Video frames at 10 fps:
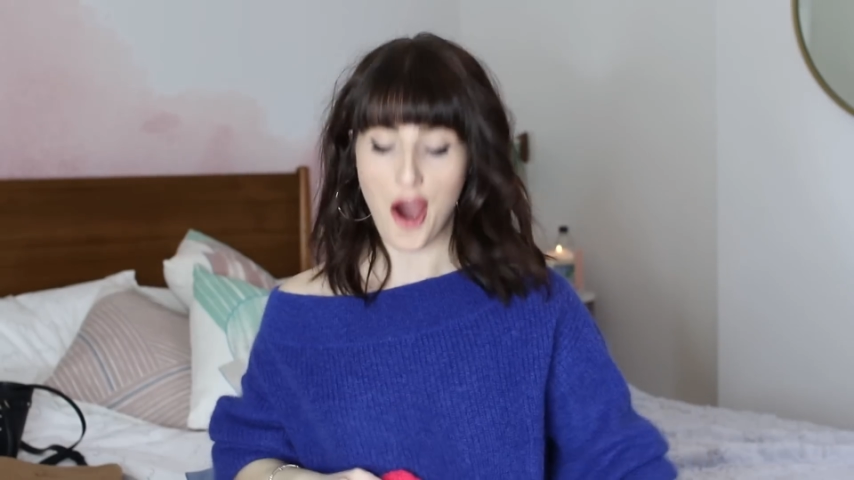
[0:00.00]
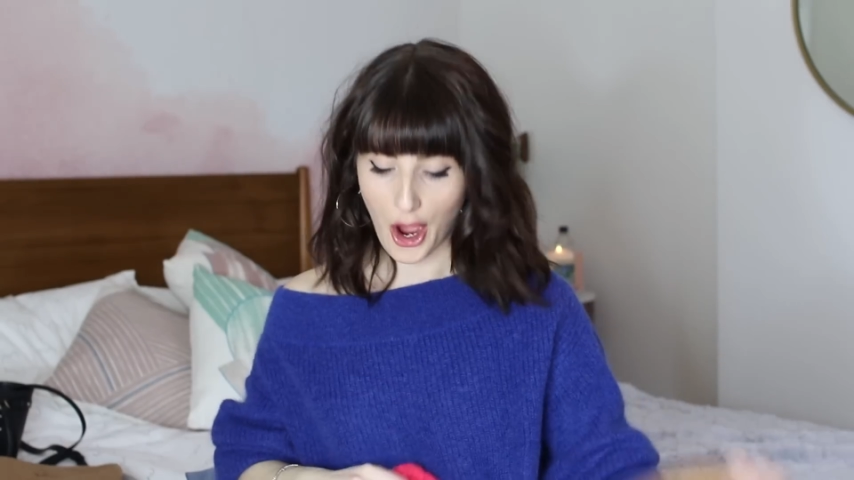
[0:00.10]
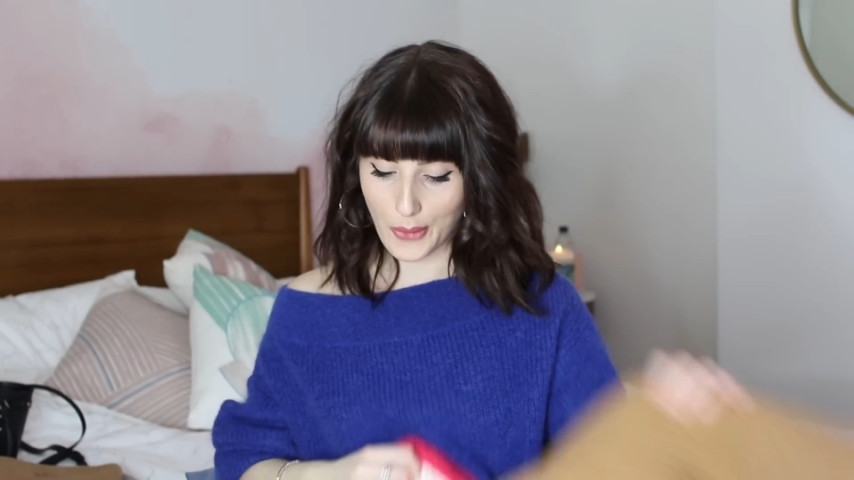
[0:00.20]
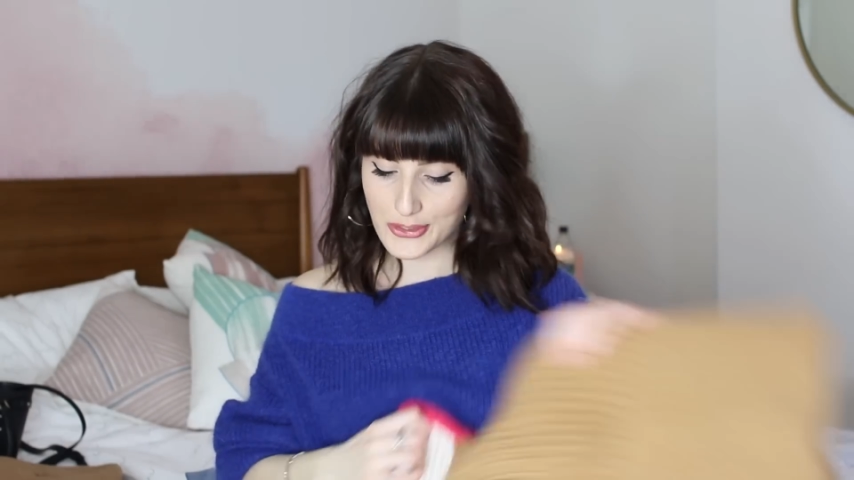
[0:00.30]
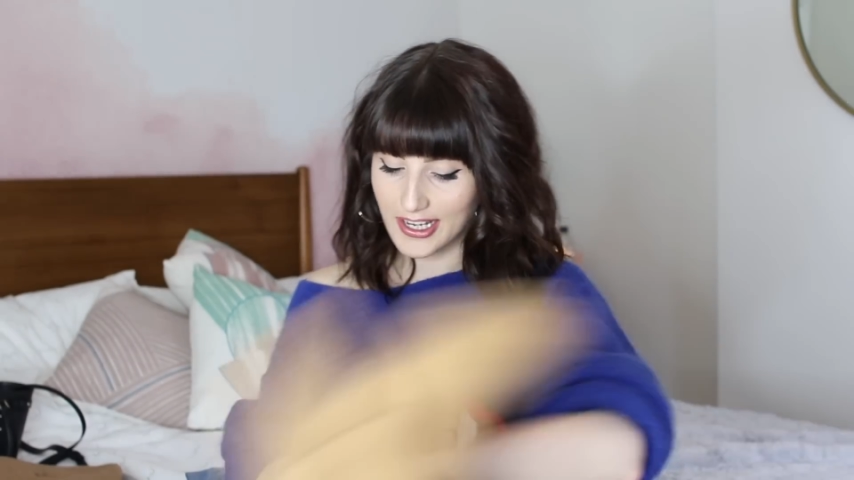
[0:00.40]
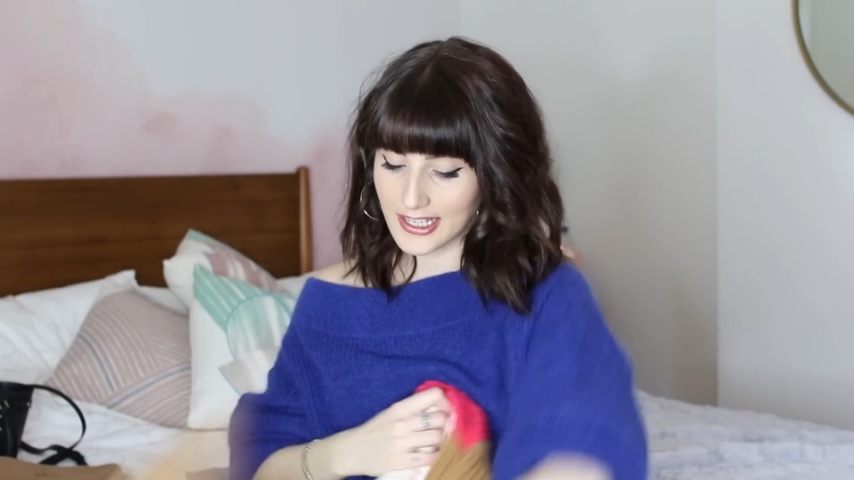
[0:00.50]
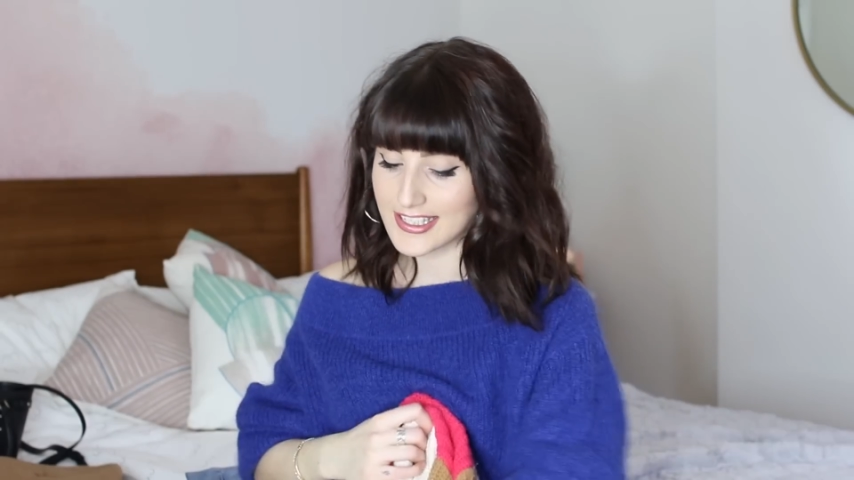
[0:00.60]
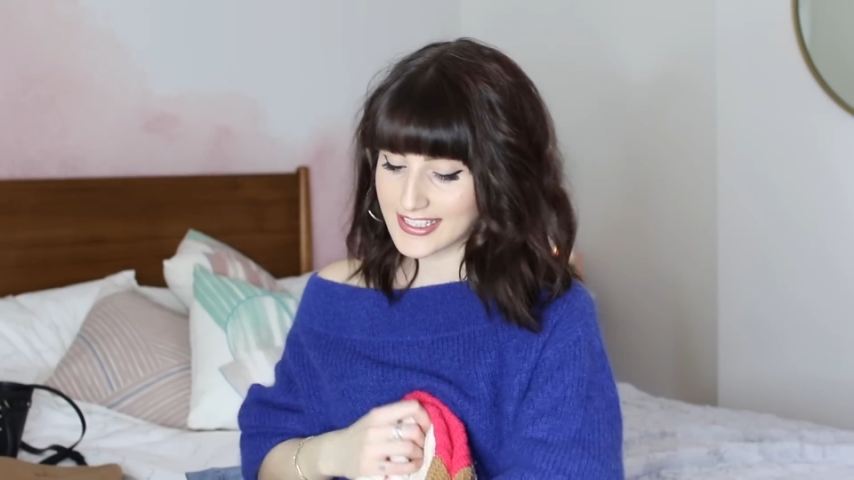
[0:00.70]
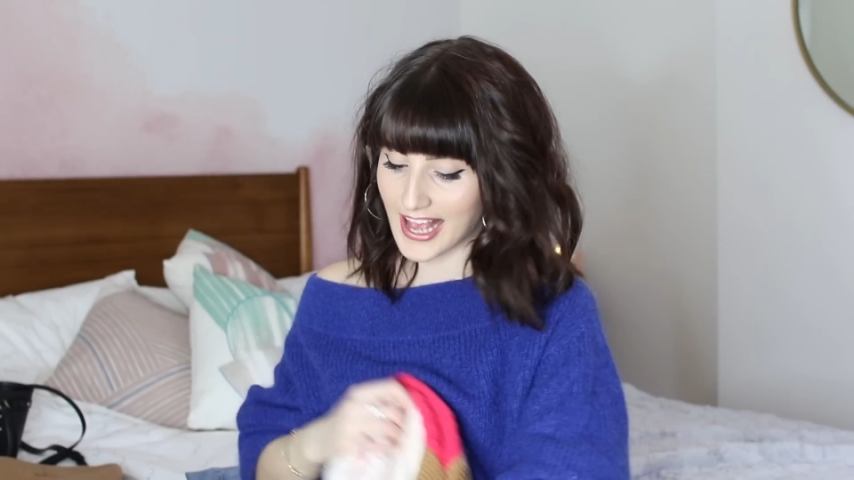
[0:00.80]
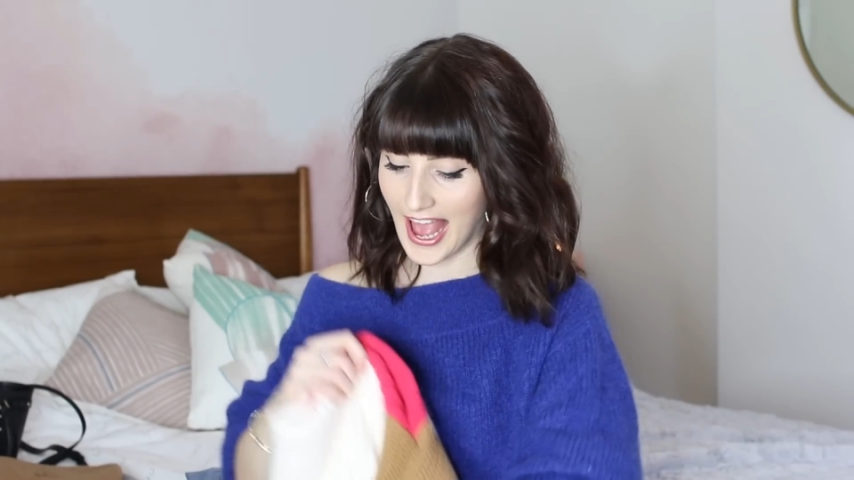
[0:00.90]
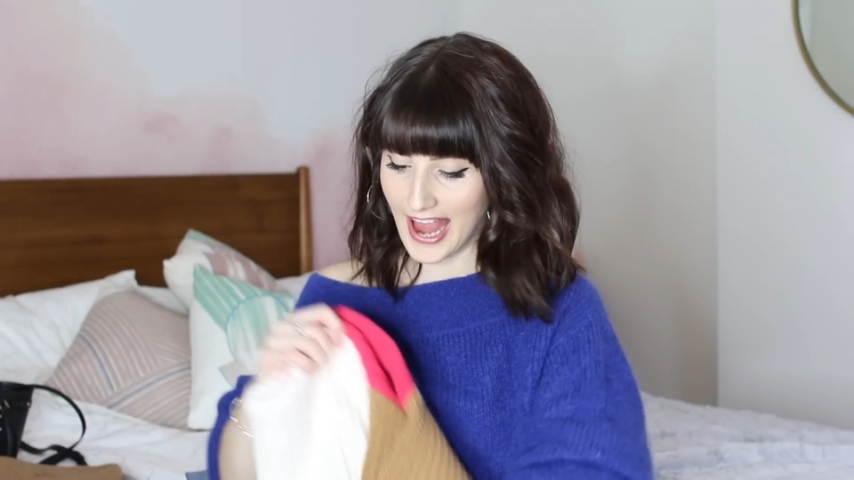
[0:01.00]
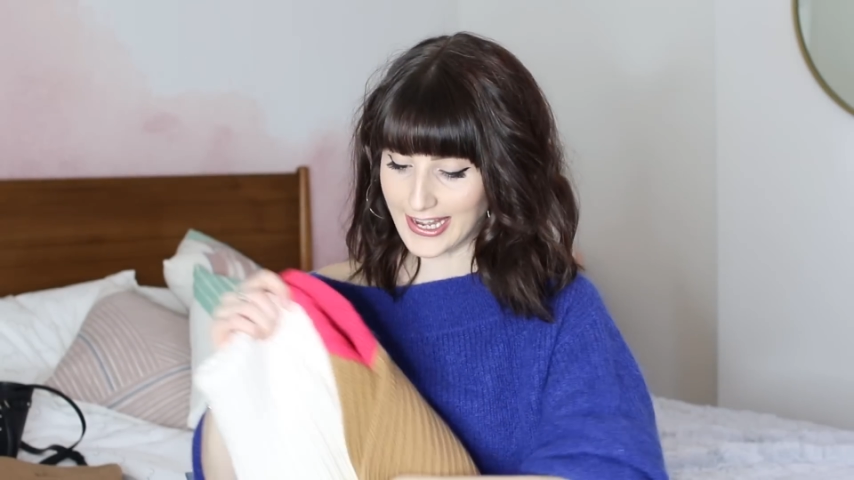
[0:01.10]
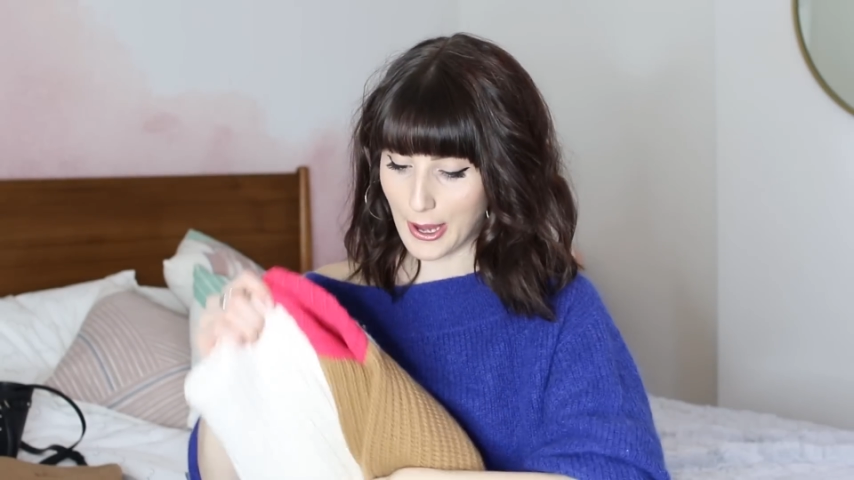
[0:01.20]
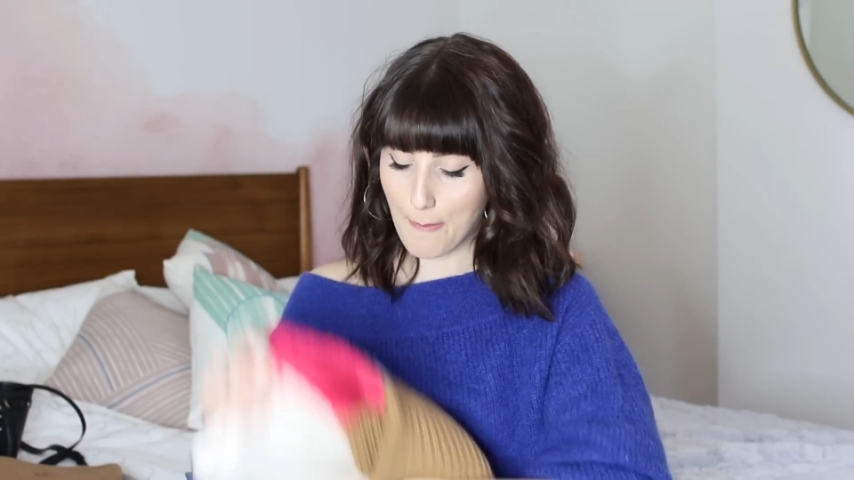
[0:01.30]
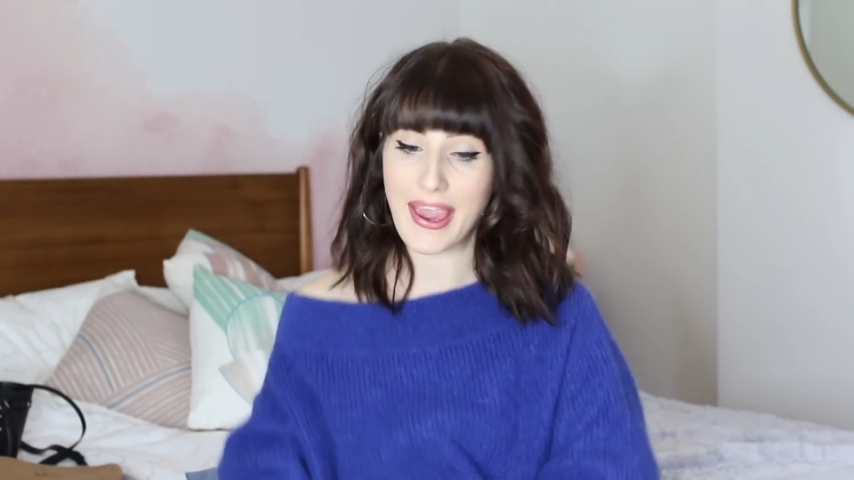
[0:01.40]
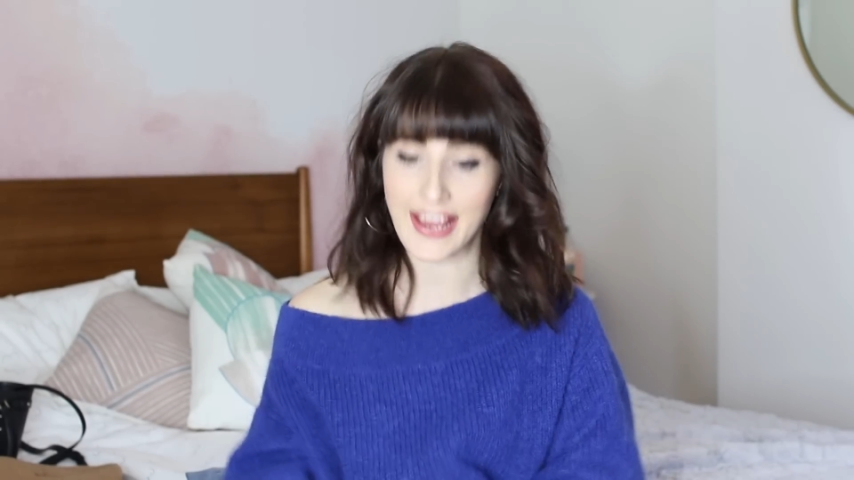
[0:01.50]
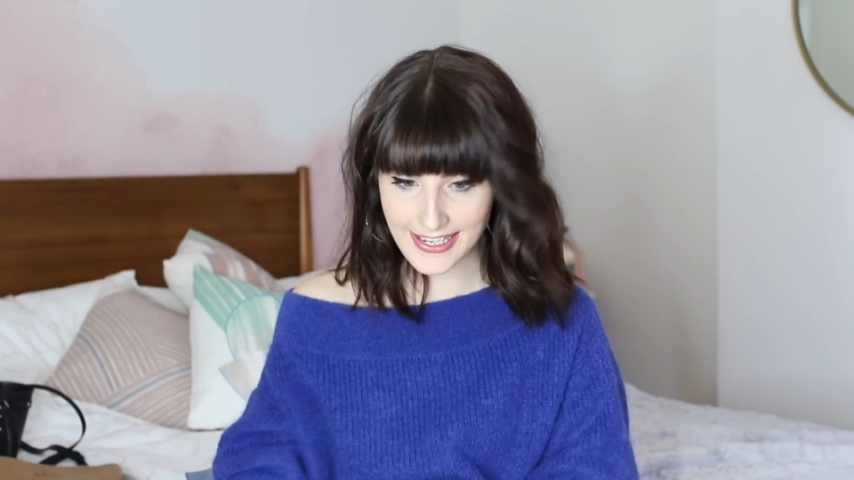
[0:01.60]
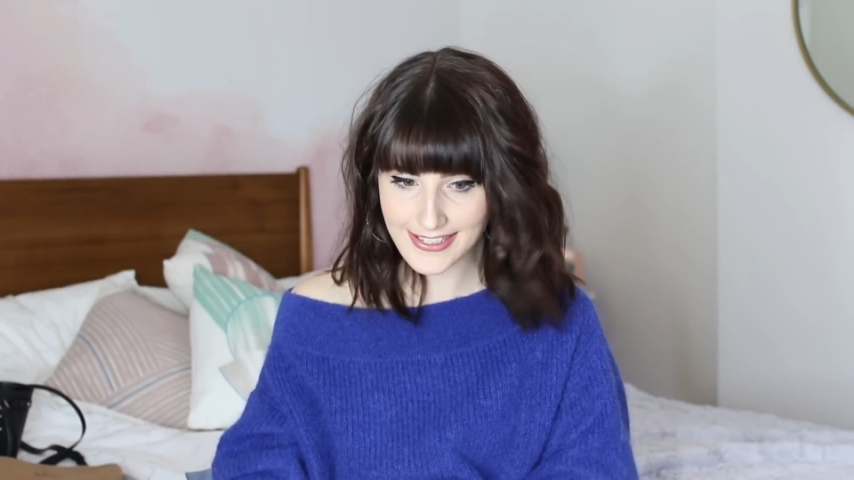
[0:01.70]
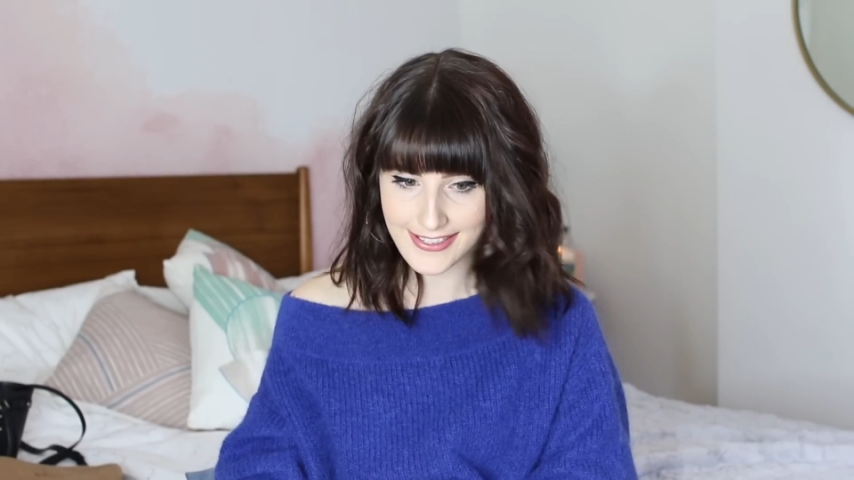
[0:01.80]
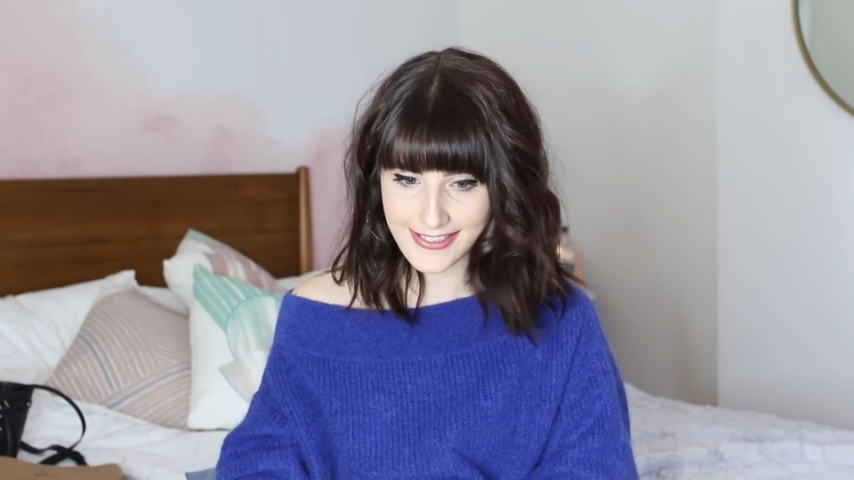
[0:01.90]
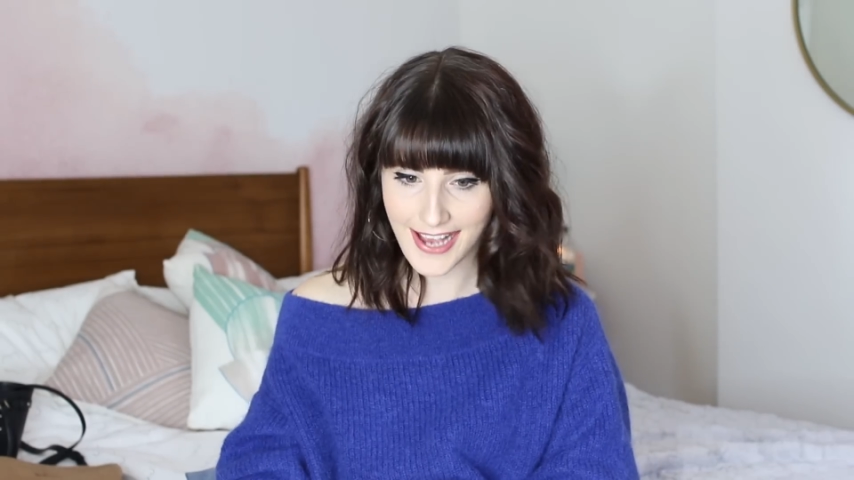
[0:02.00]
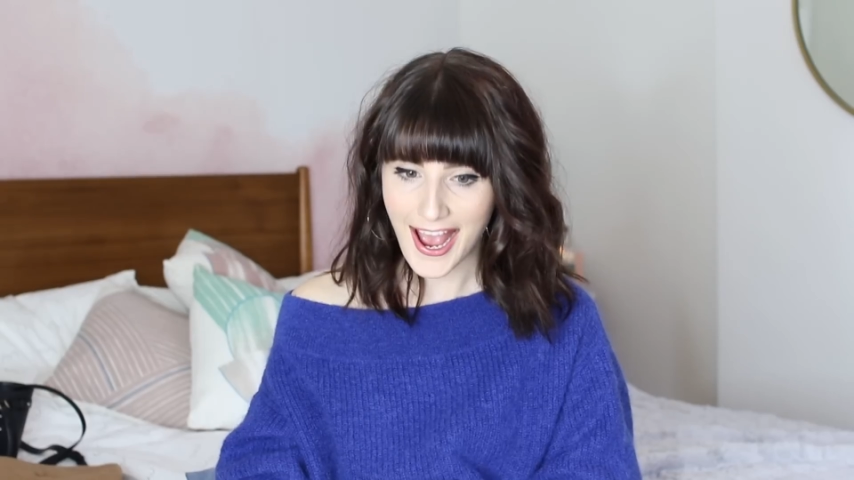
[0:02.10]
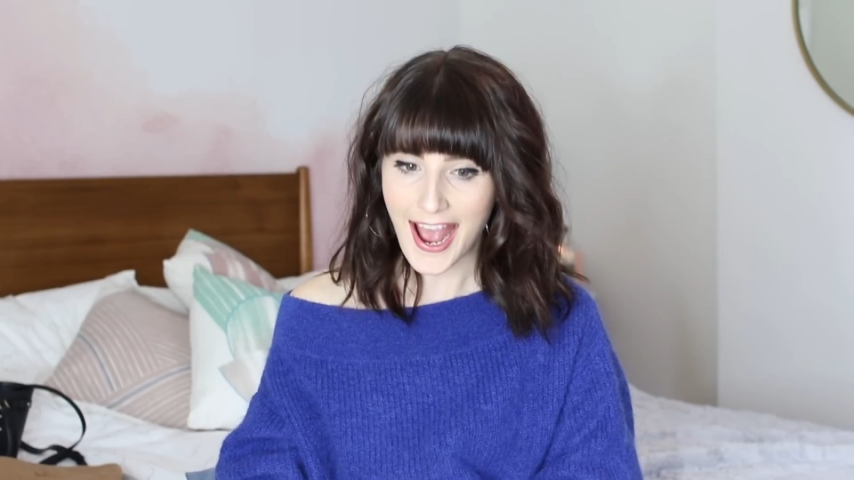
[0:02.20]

I was gonna say piece